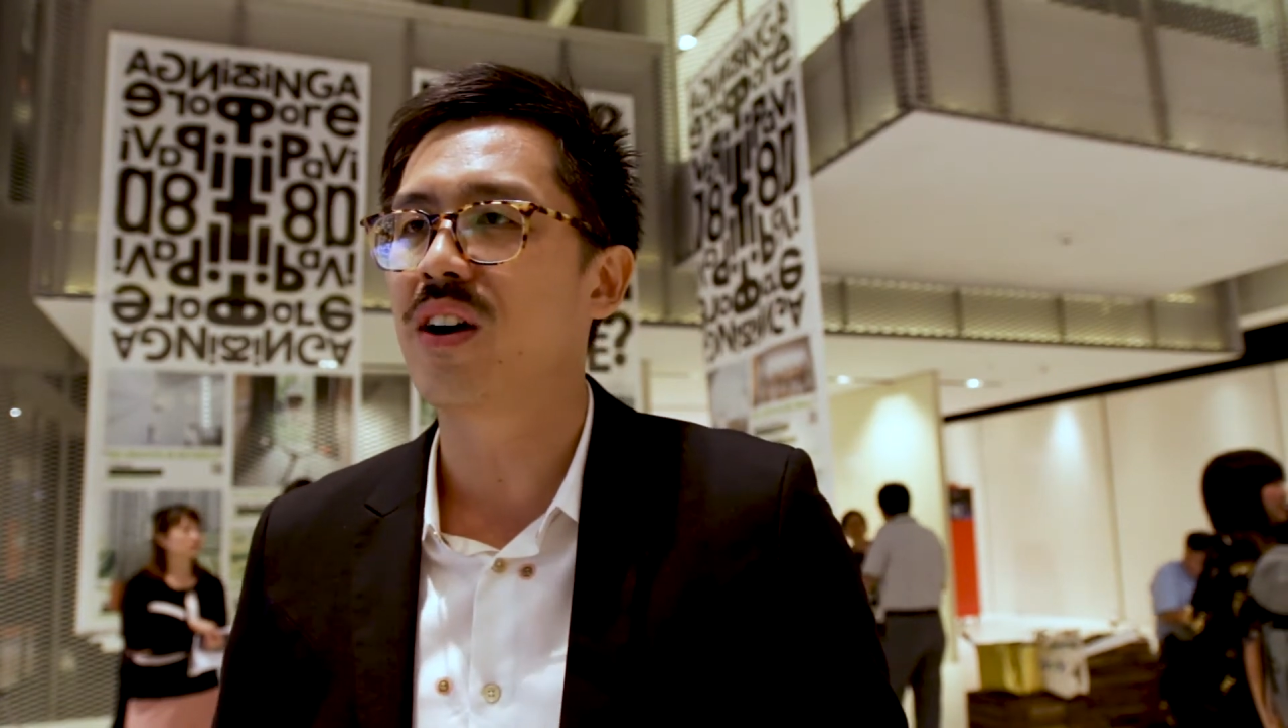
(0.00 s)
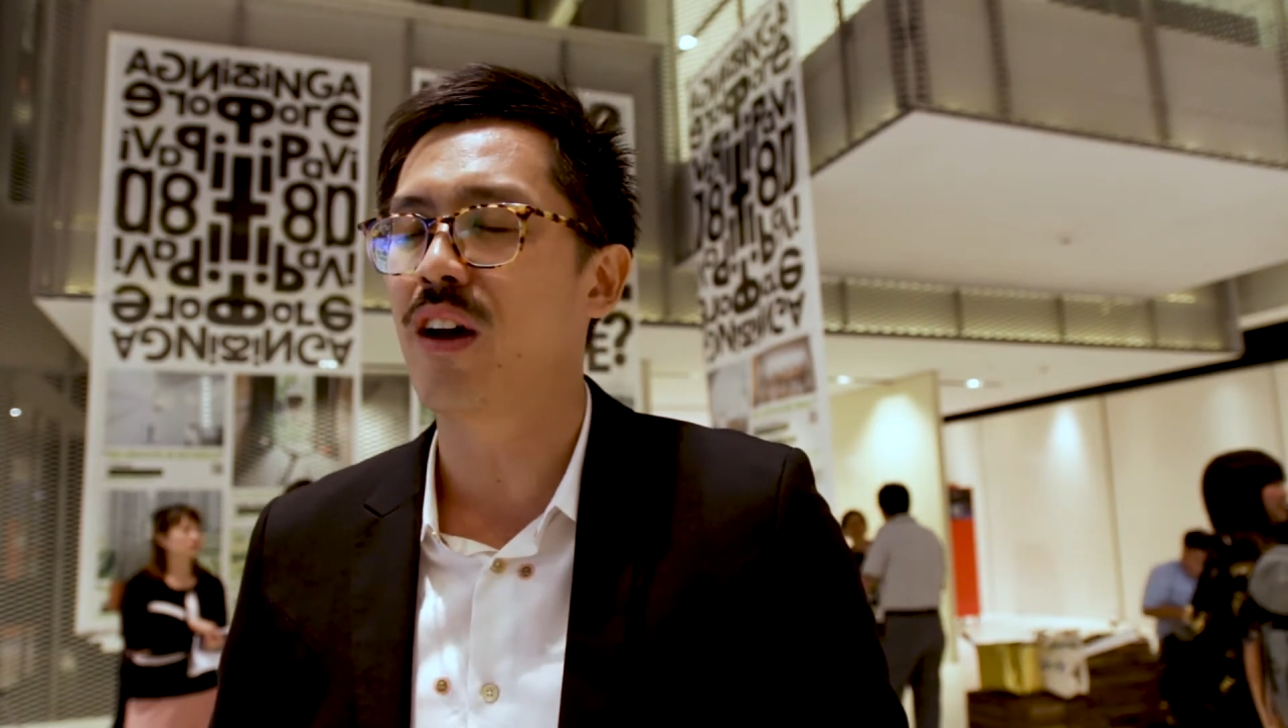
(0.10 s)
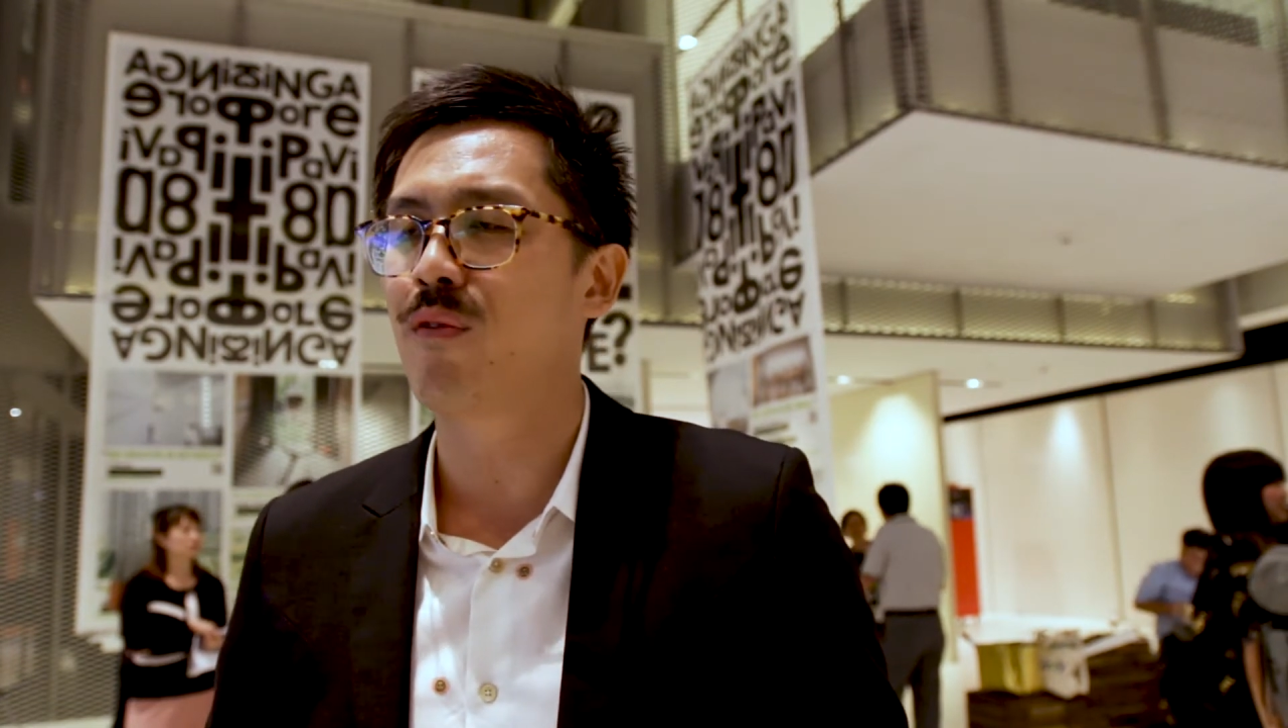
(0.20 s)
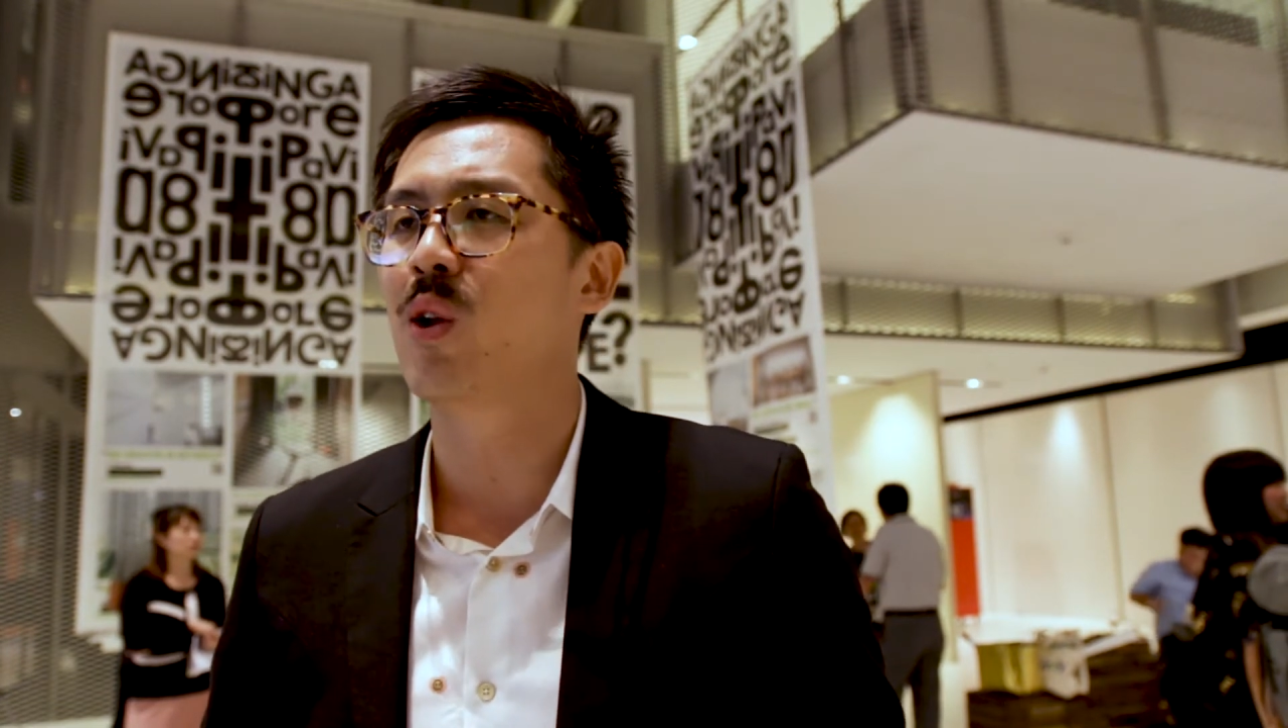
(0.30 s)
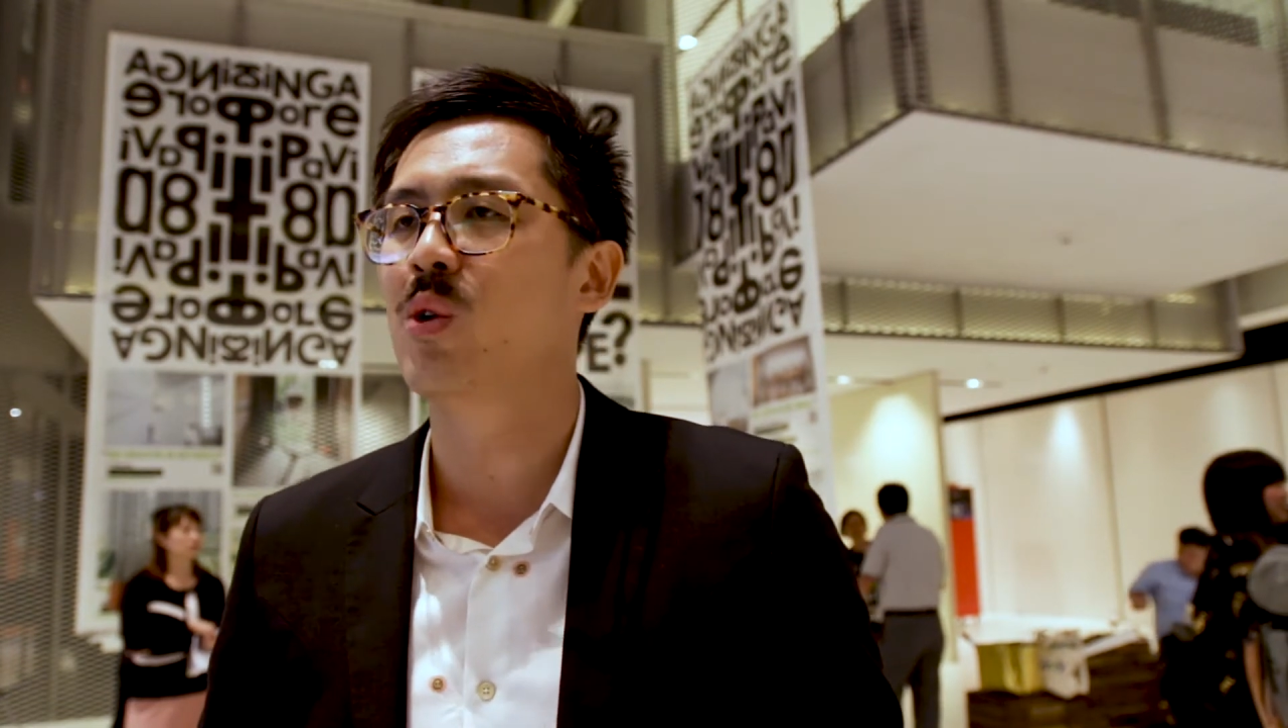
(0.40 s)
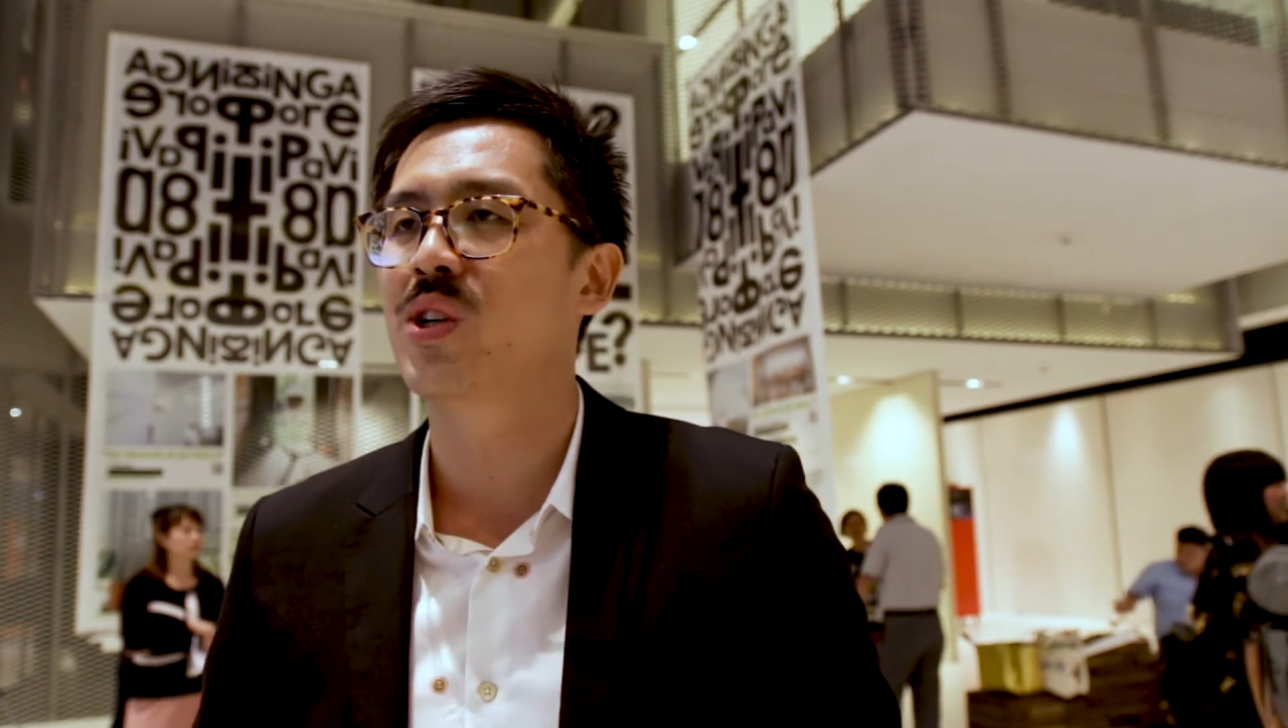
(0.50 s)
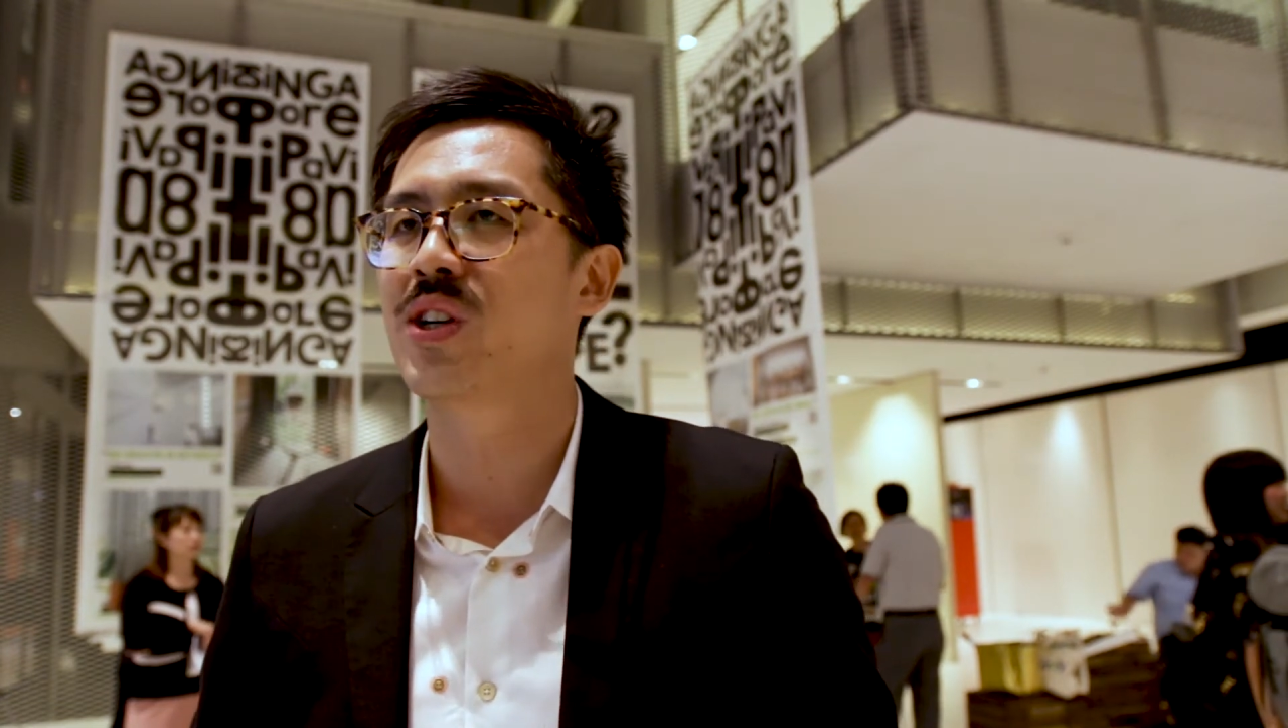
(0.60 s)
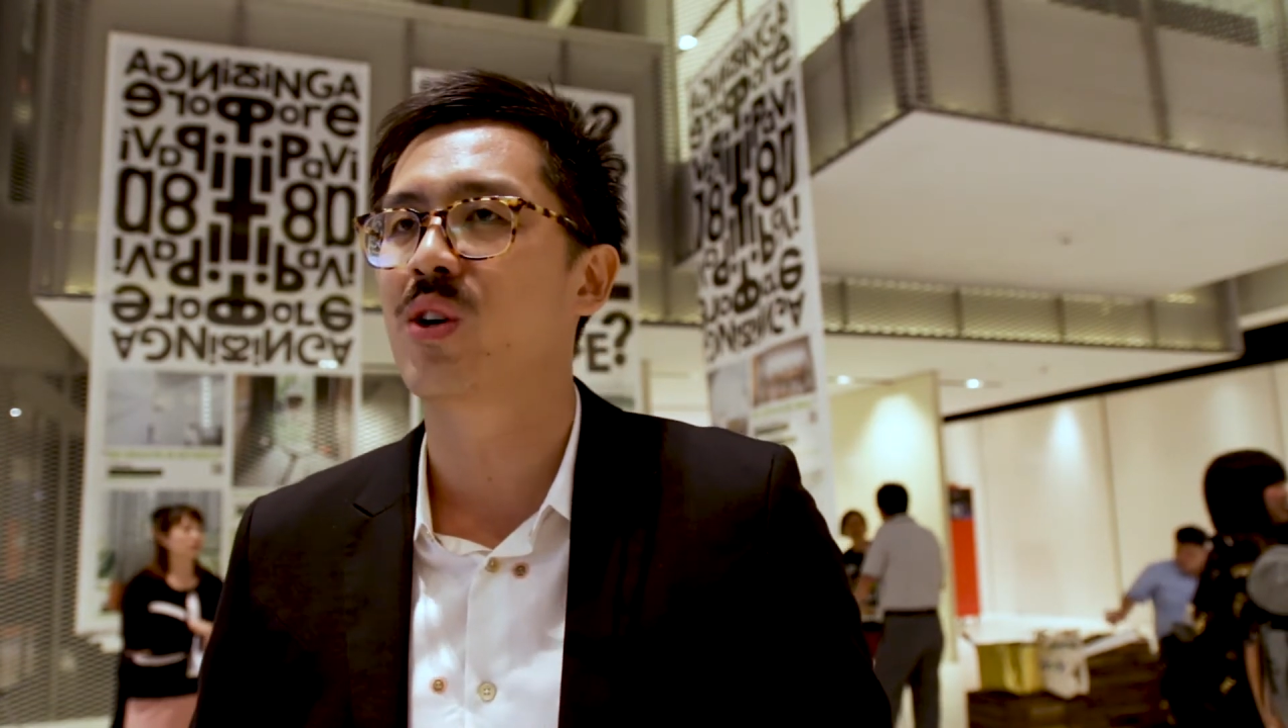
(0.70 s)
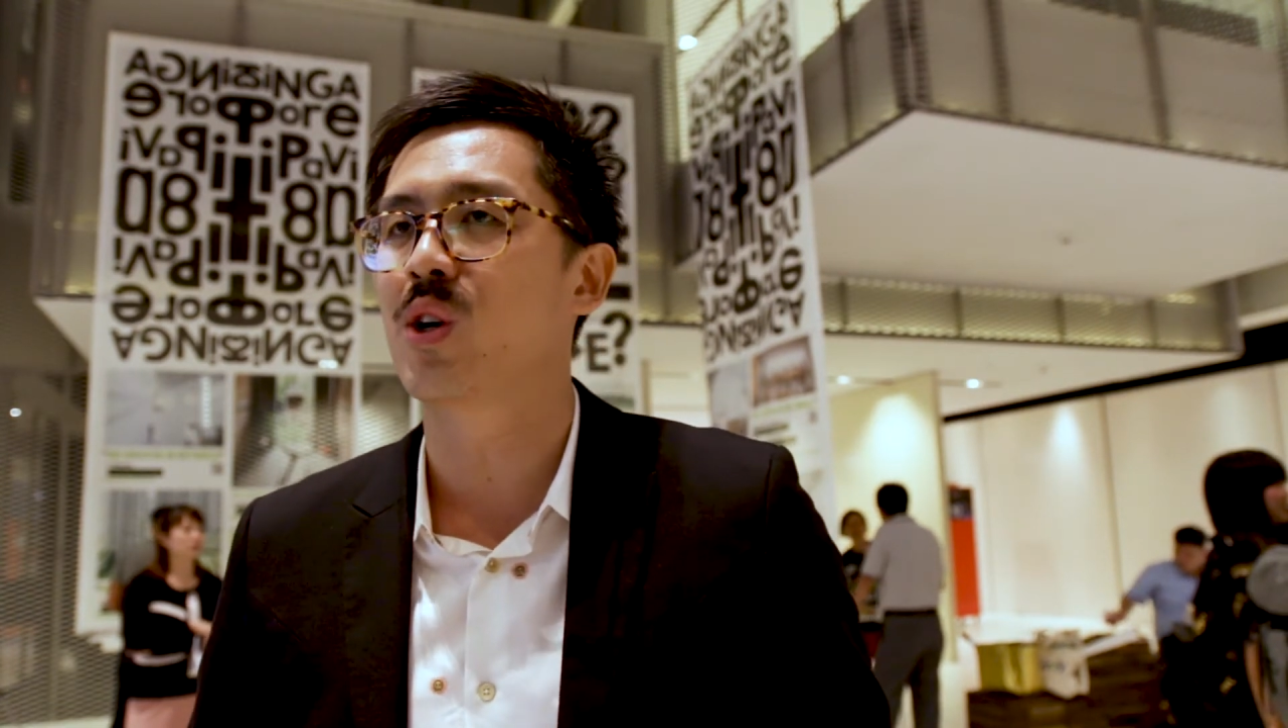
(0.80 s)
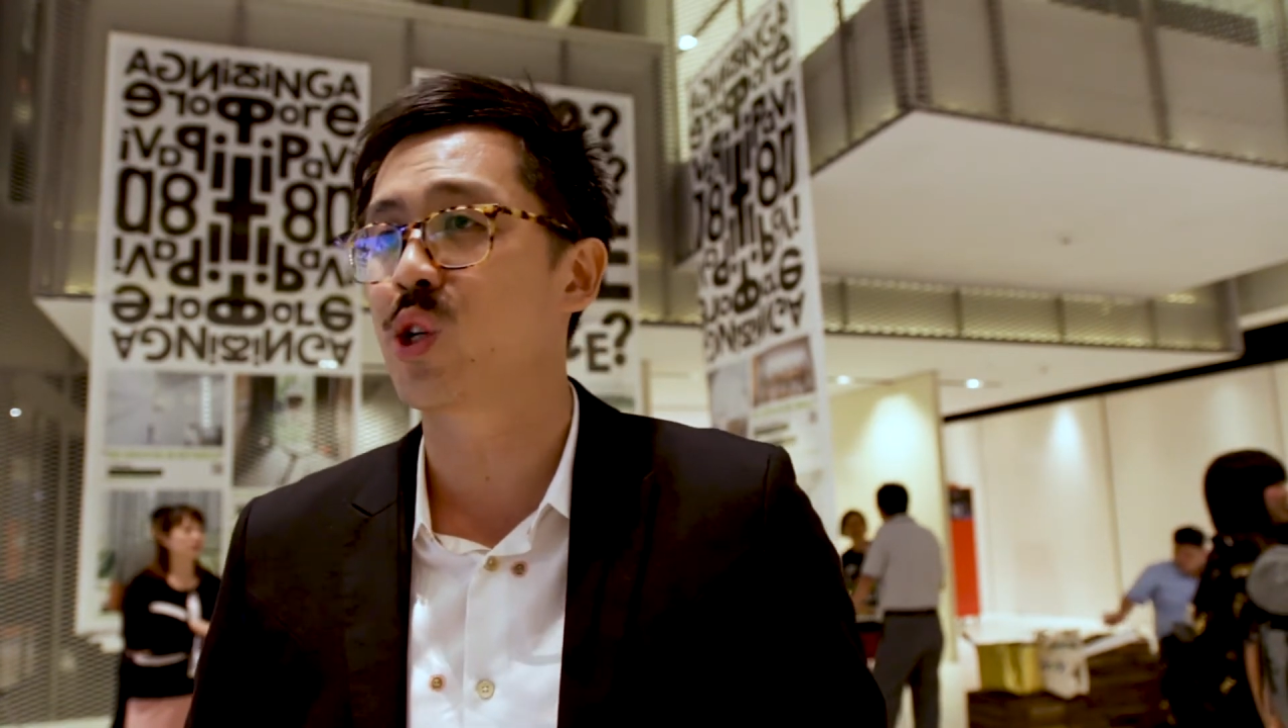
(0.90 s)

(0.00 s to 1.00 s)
evolution or